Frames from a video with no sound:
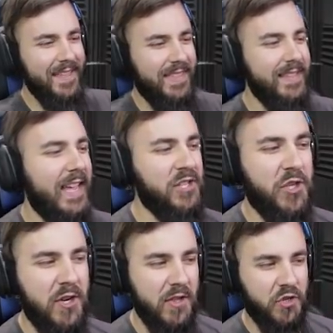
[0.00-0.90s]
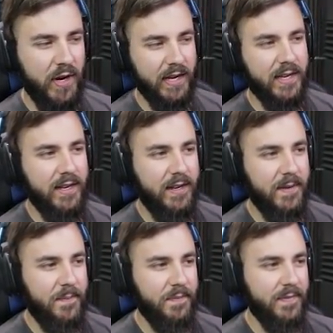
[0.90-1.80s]
I think that should do the trick.
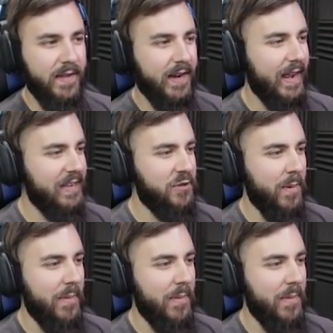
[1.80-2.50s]
I can't actually